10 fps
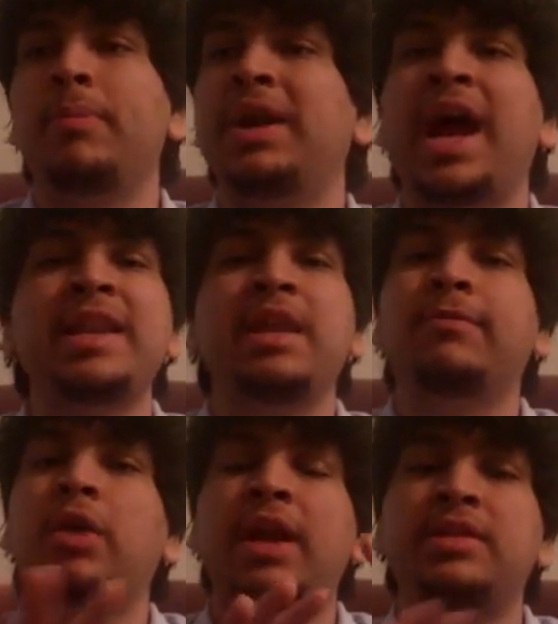but I
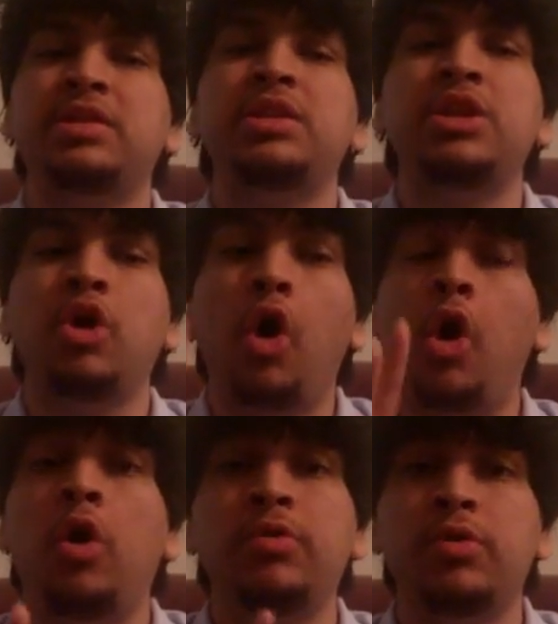never had seen
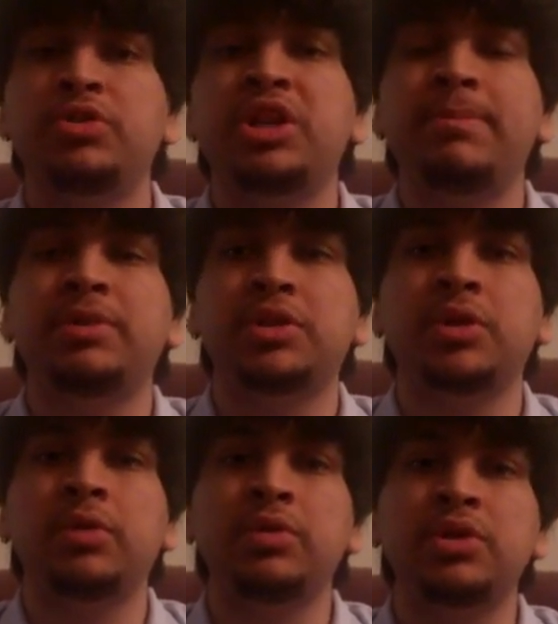all those
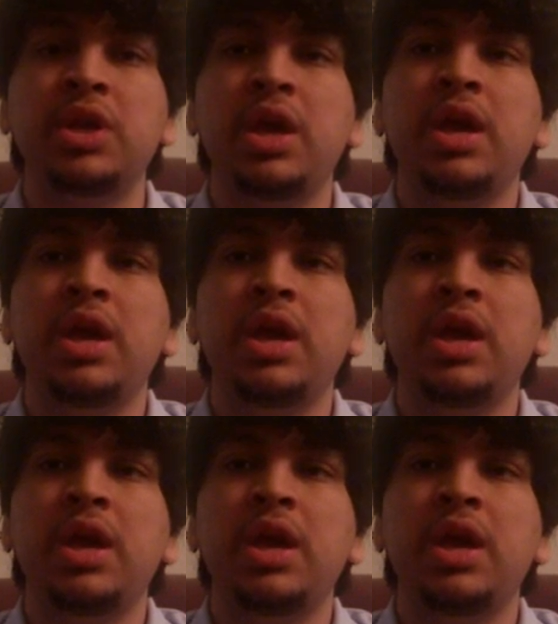episodes,